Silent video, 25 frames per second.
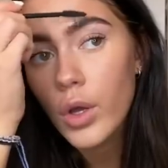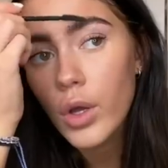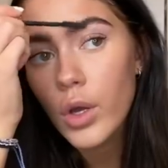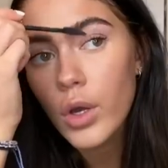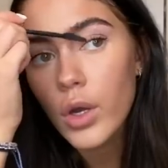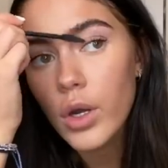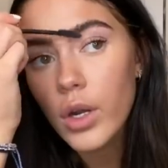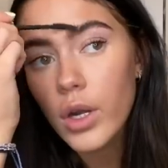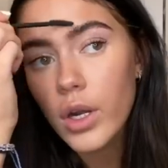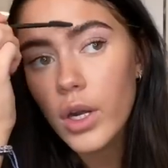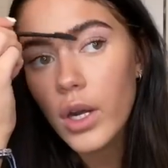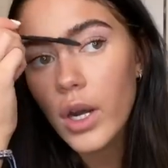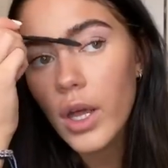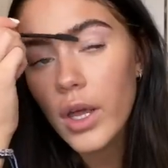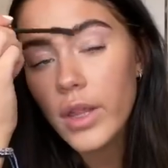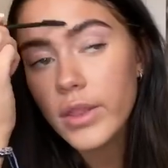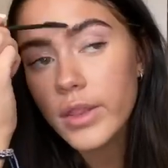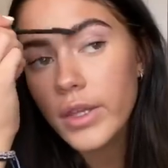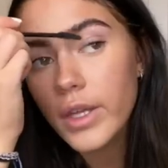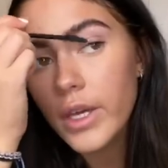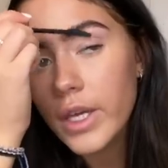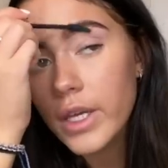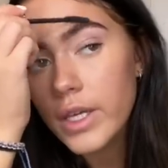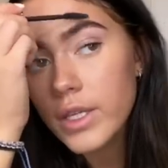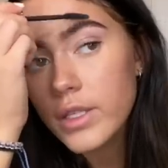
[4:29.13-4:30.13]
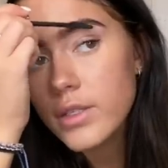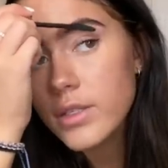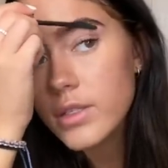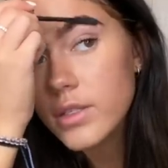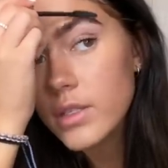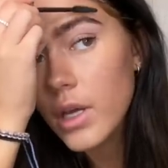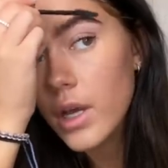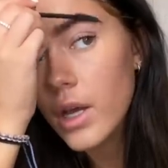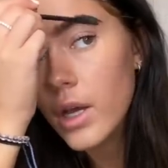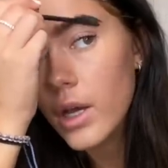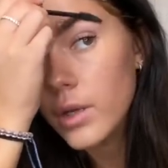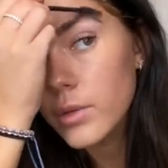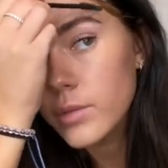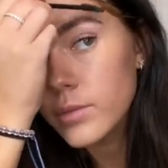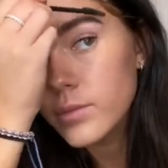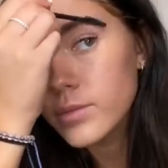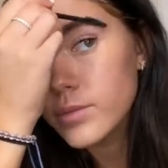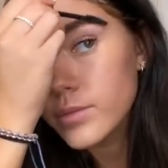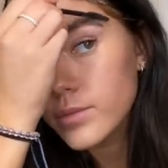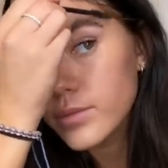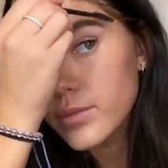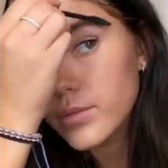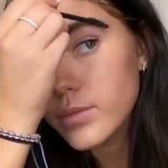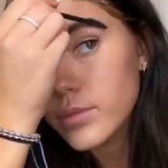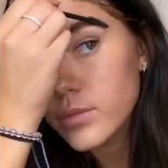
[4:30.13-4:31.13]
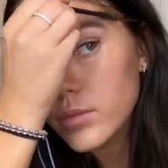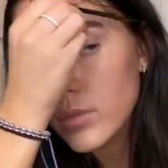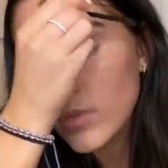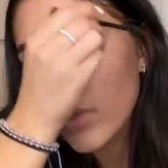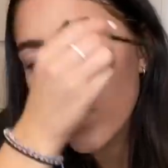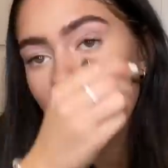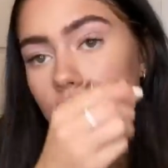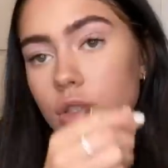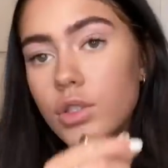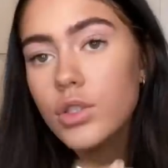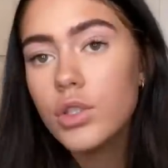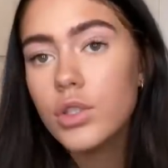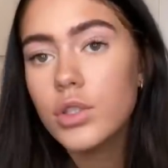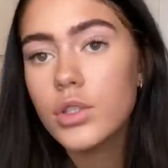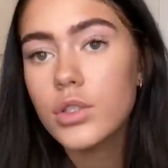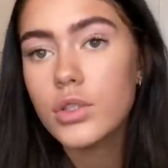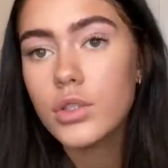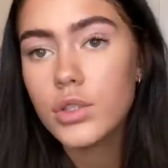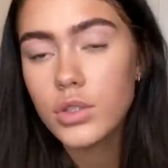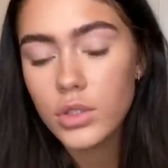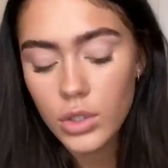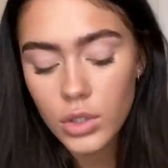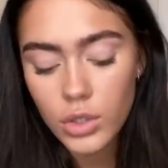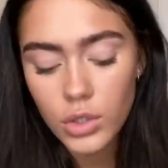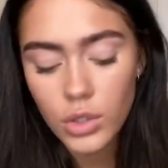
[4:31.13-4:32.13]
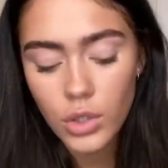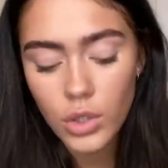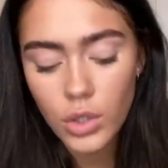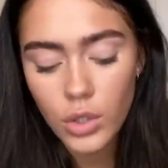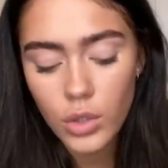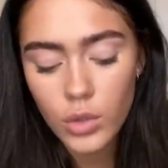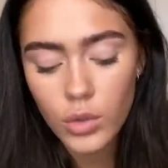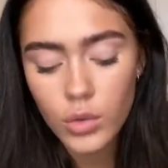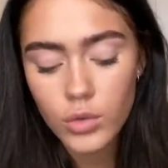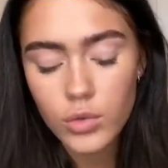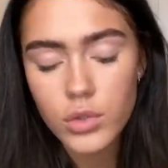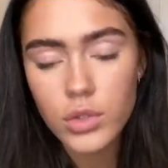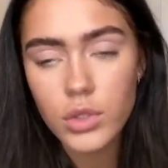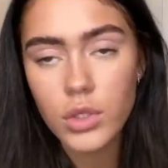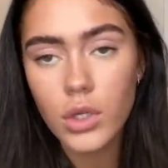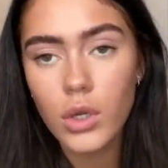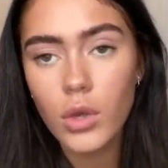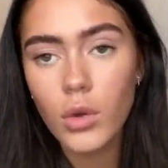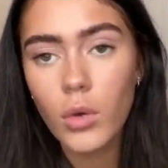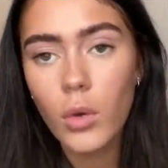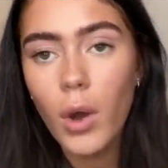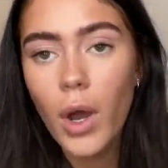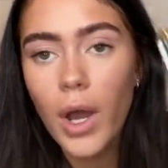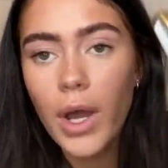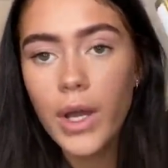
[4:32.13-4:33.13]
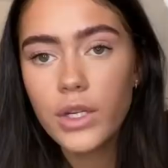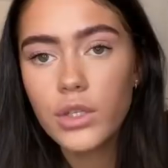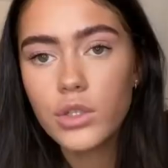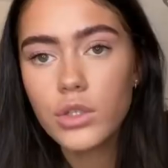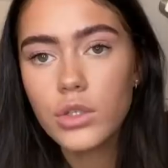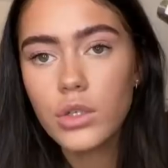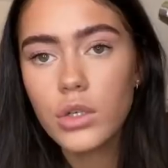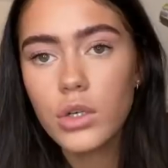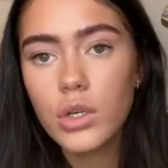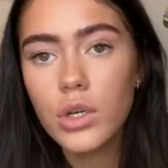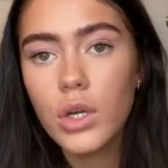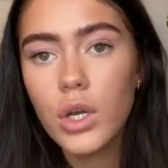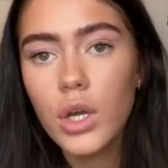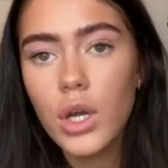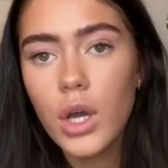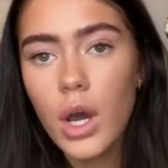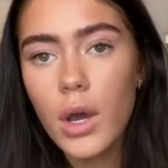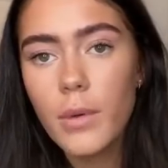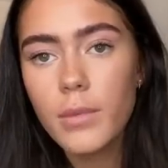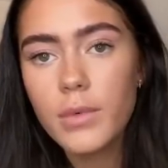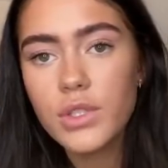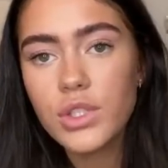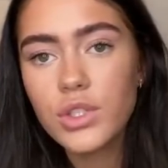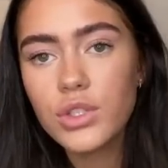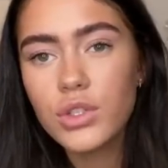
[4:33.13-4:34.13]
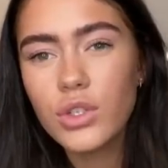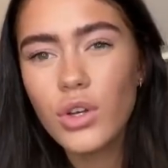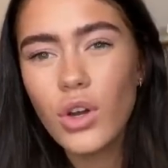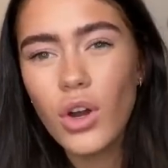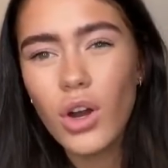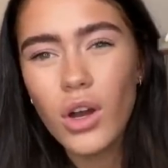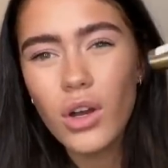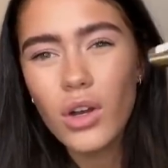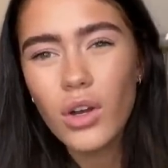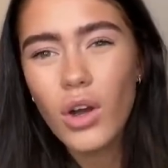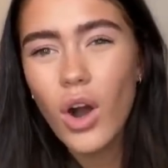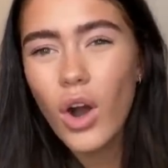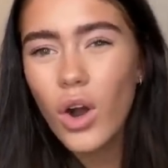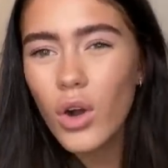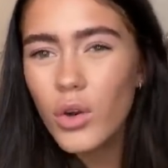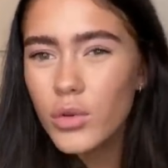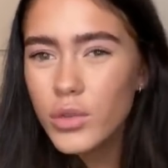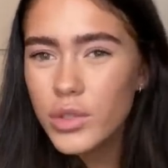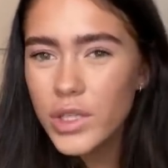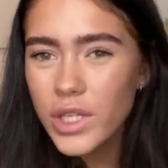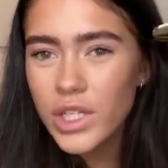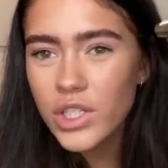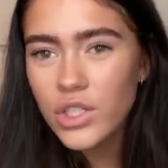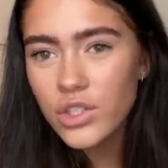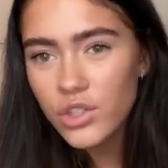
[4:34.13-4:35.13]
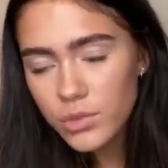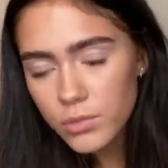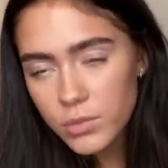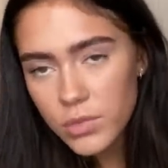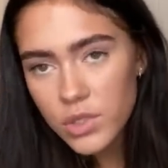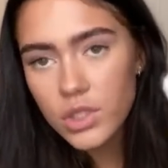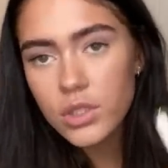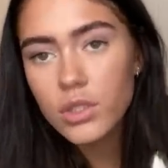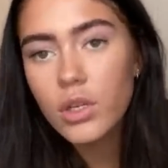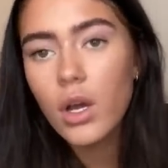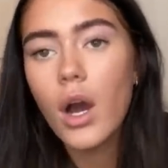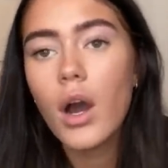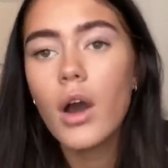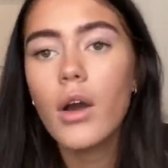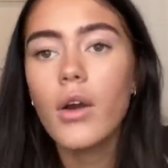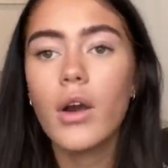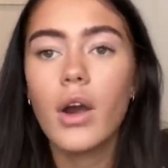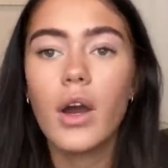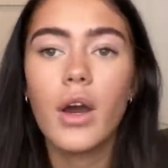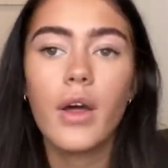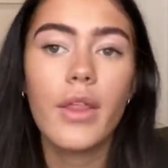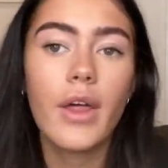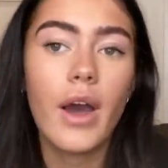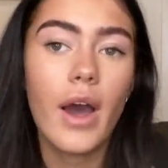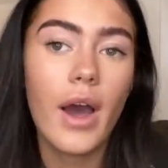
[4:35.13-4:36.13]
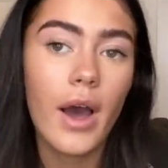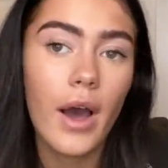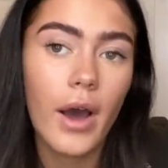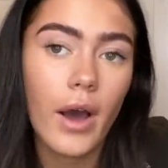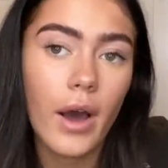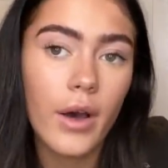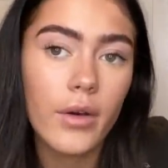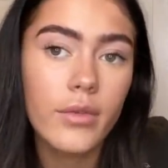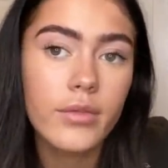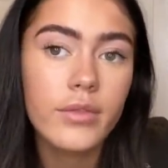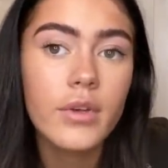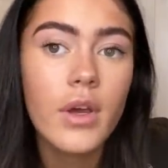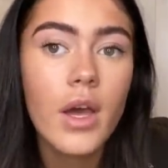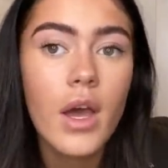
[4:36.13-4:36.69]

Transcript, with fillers: look like this, um, I just use a quite a got oldish mascara that I have.